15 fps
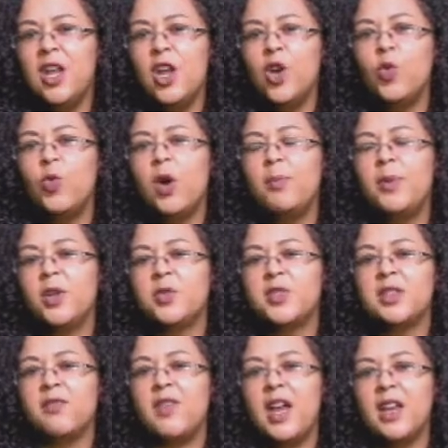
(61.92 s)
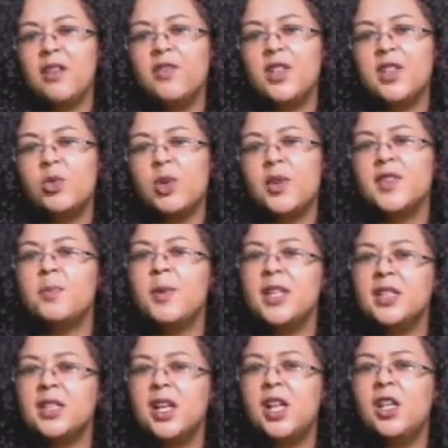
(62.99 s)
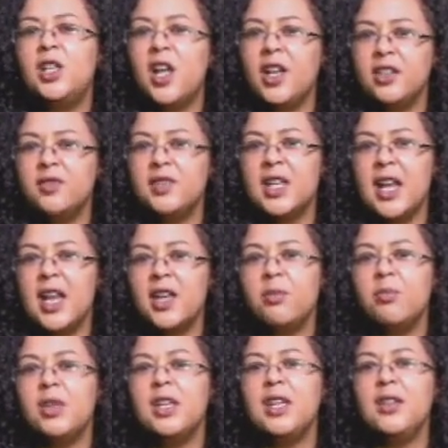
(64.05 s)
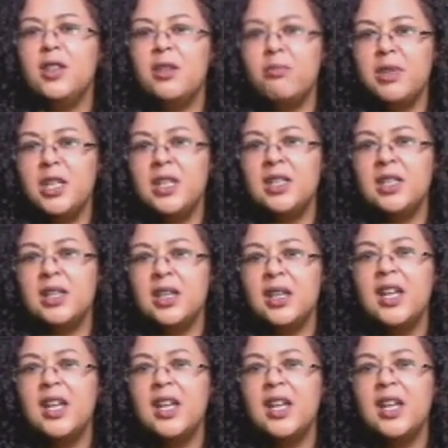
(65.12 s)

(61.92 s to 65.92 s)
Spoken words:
who are both survivors and have spent a lot of time in the media